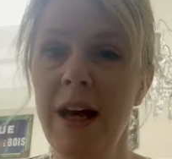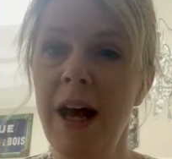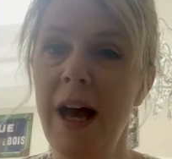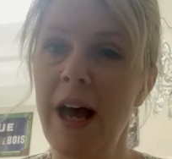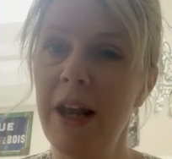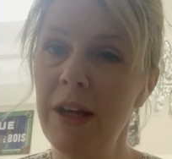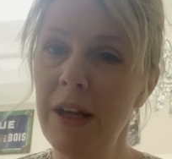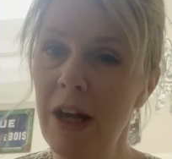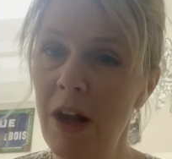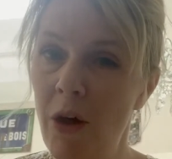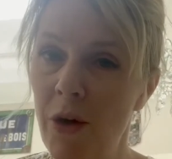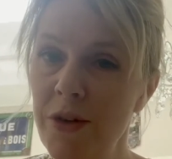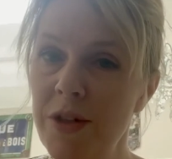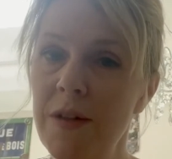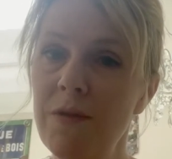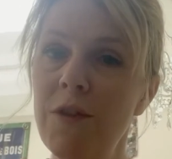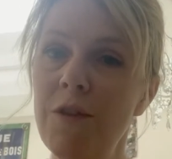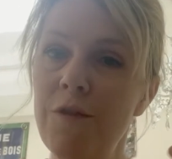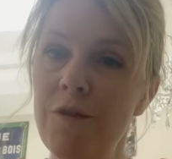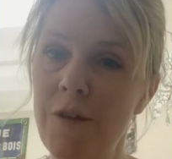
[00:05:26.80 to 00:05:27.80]
and lots
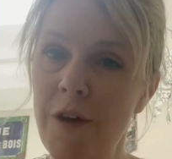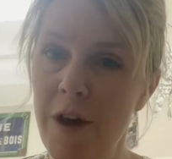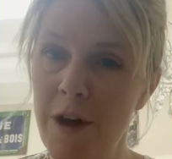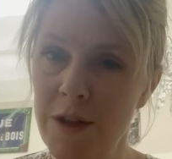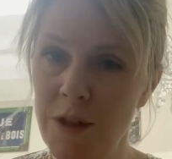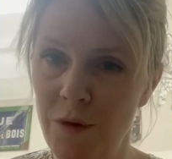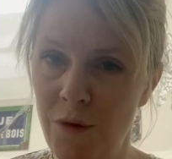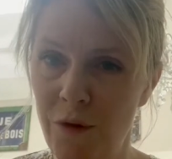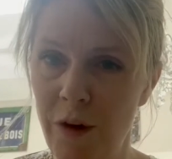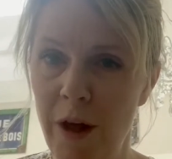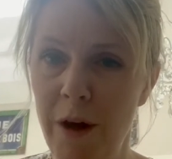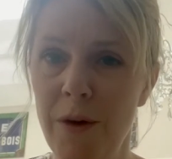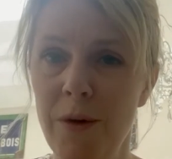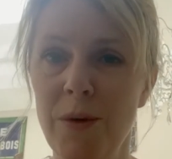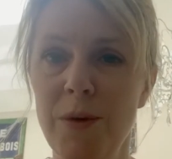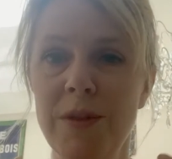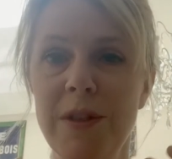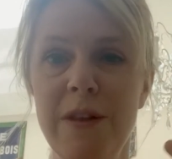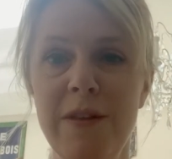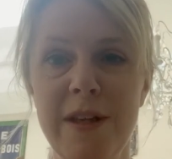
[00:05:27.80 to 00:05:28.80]
of the verse
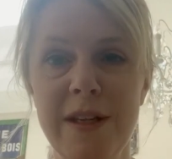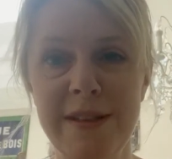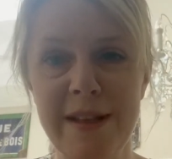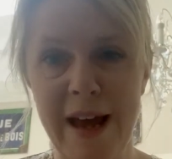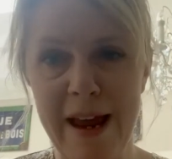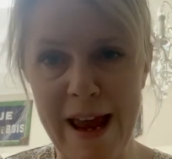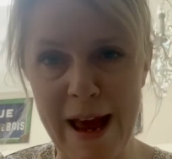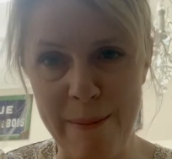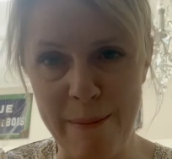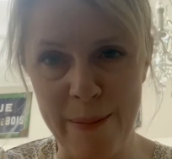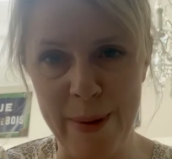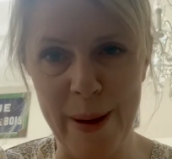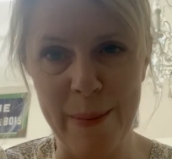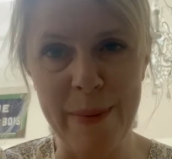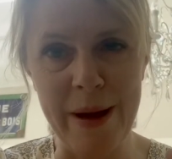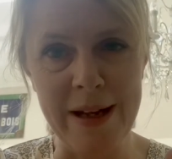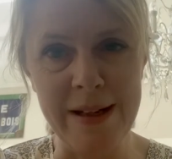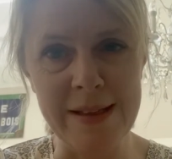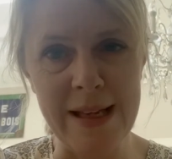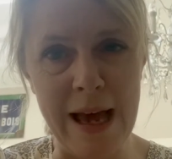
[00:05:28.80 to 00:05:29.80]
flows in this iambic
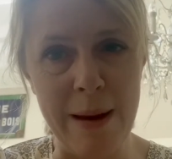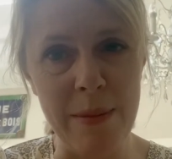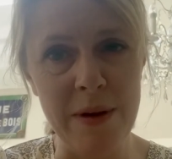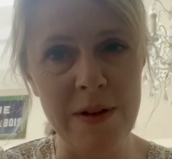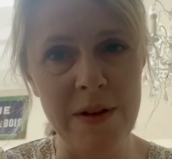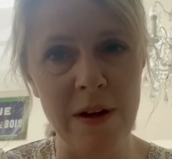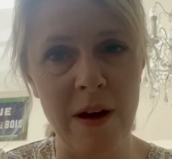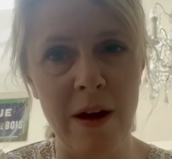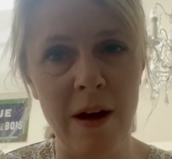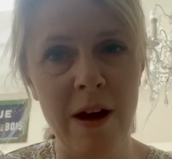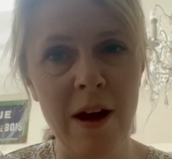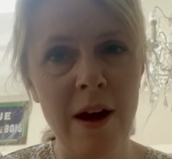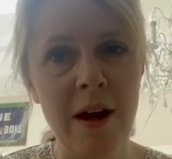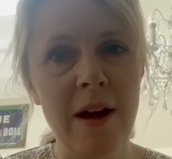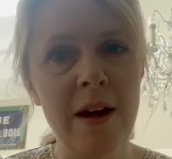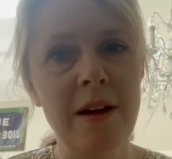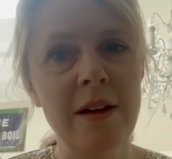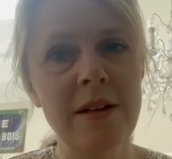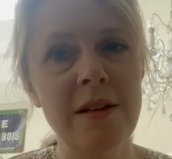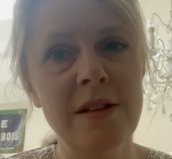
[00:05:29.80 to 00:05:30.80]
pentameter,
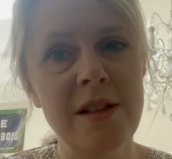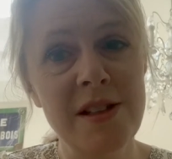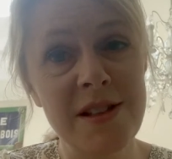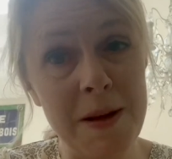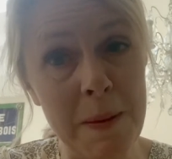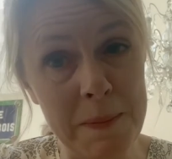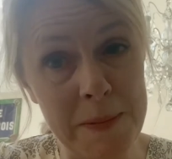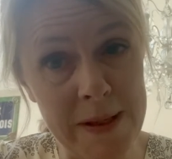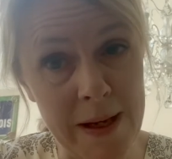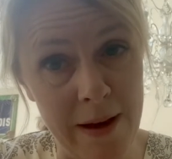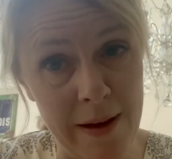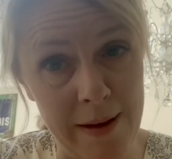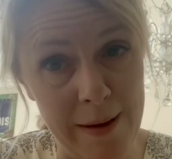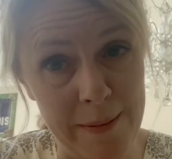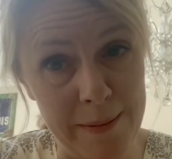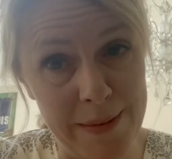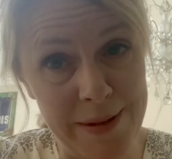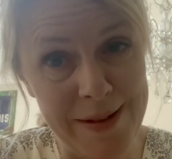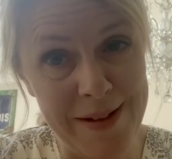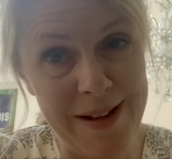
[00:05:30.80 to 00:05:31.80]

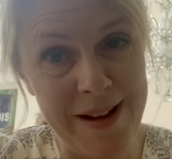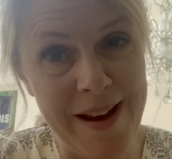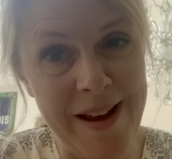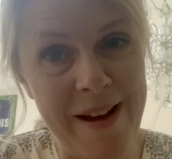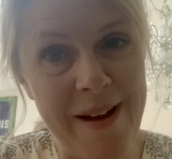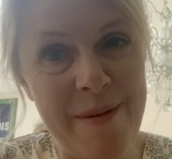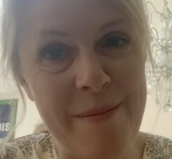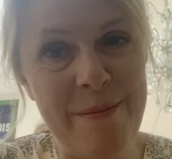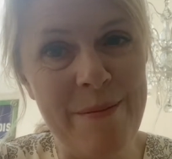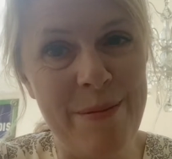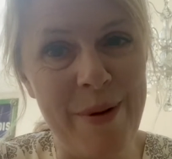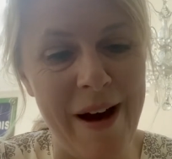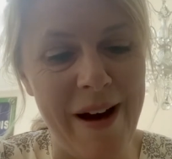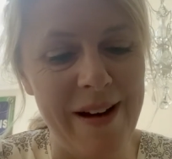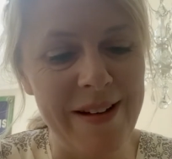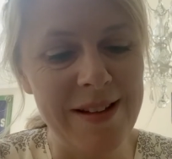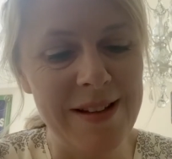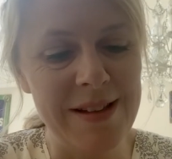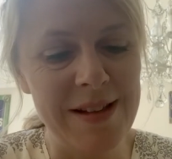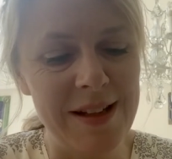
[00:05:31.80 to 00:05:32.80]
sometimes.
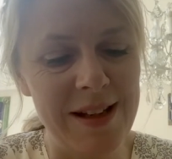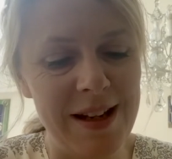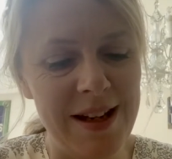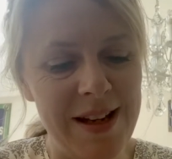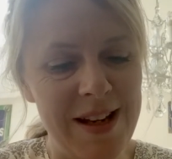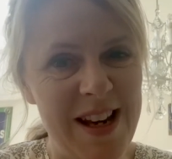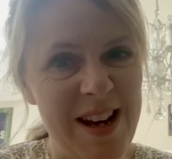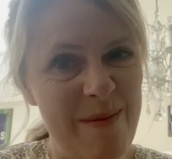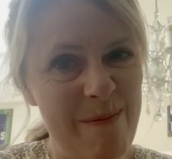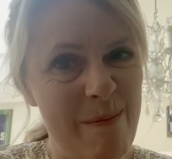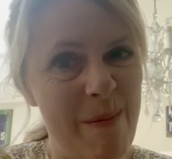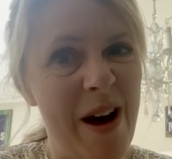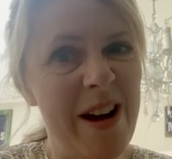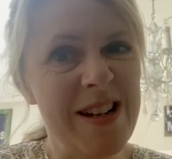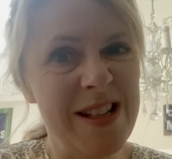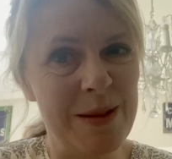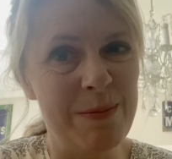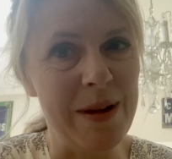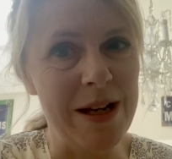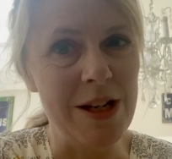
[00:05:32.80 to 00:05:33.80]
But in my
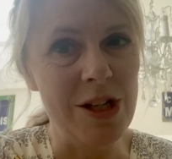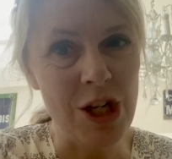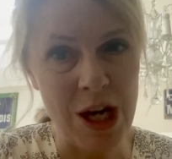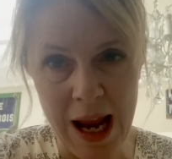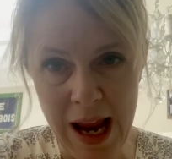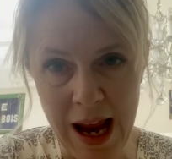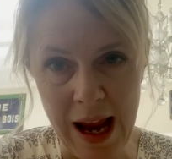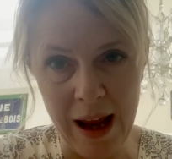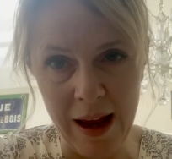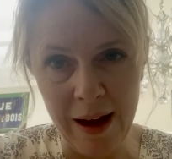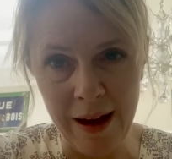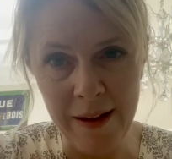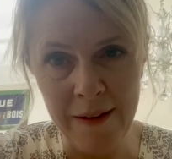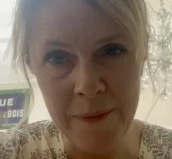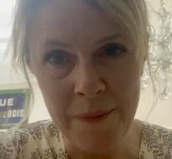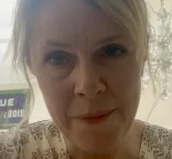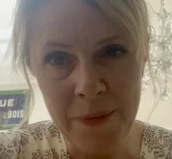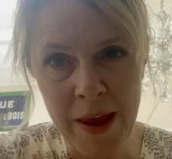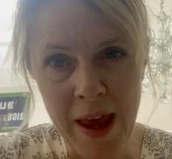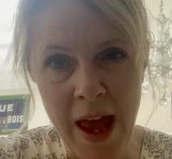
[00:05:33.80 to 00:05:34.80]
speech here,
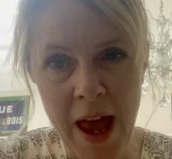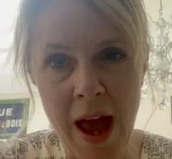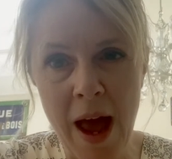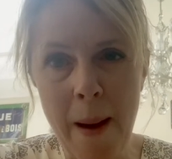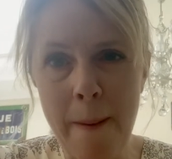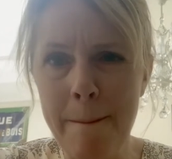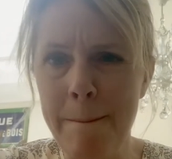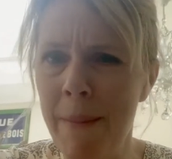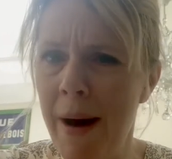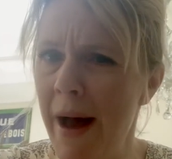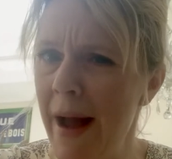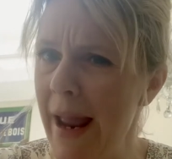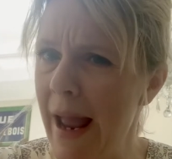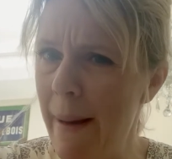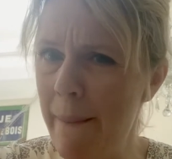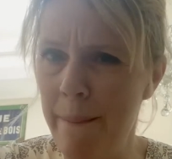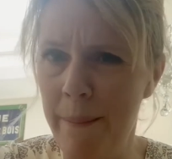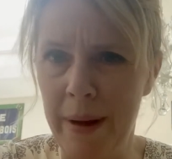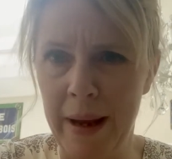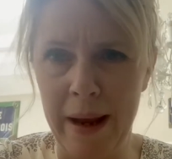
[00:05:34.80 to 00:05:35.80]
my
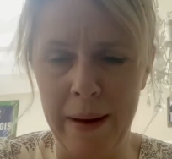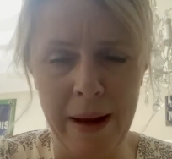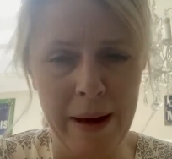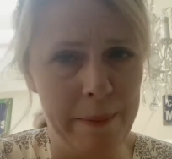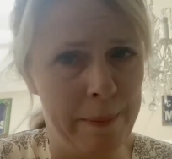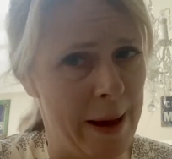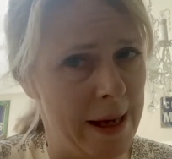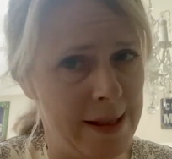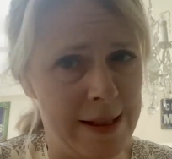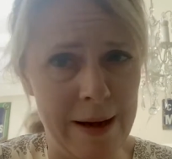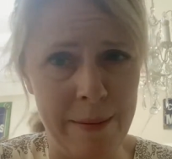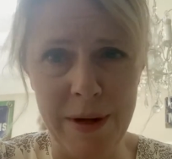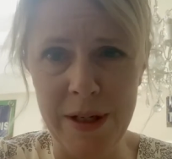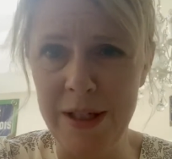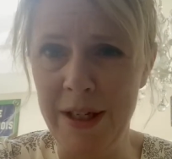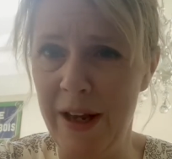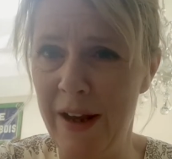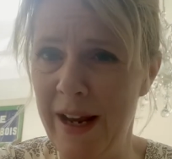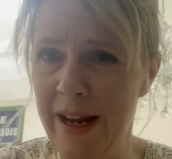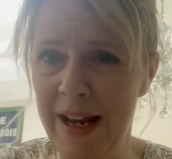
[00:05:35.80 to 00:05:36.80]
iambic
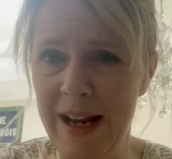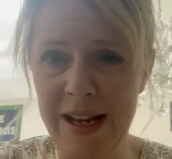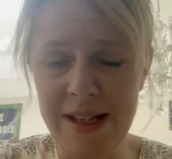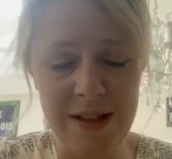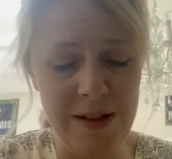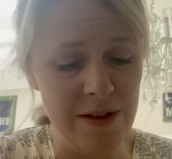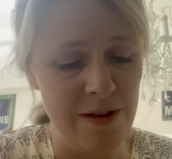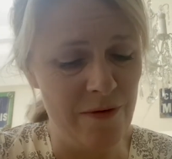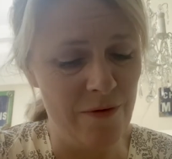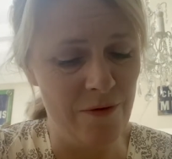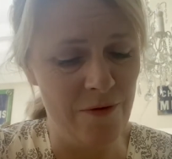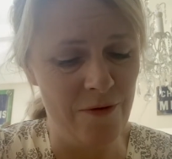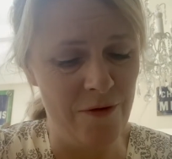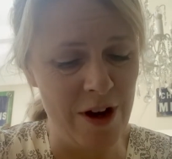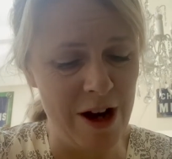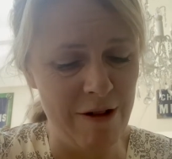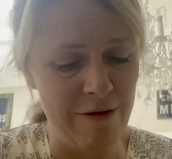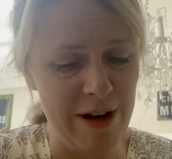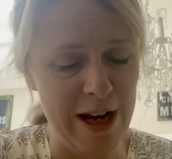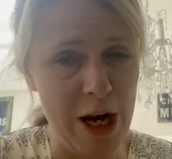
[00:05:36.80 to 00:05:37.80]
pentameter isn't
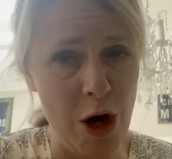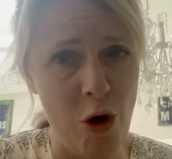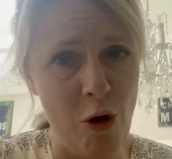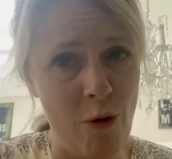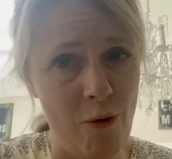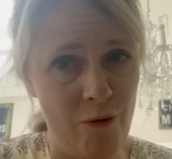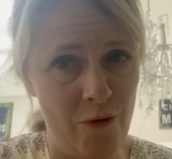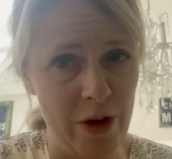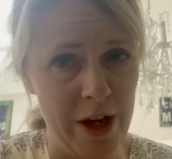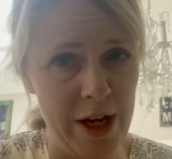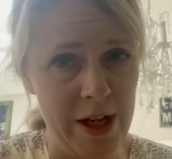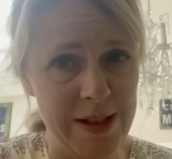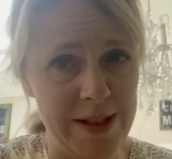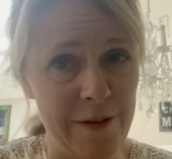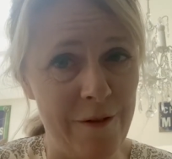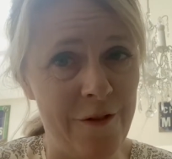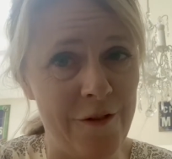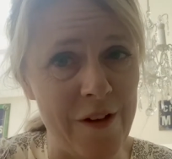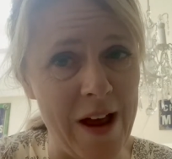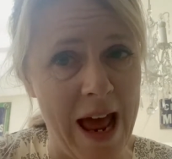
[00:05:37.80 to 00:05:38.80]
very obvious.
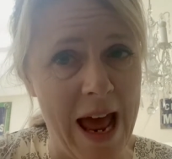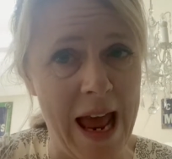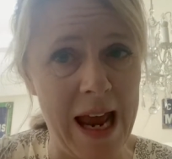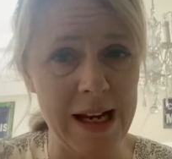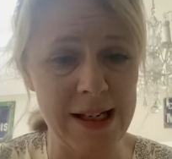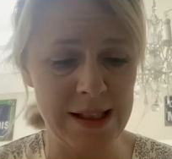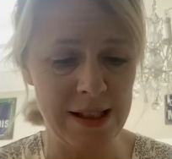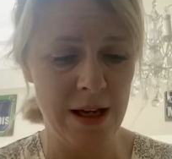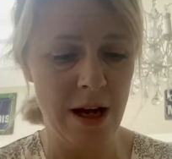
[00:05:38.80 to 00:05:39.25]
In fact,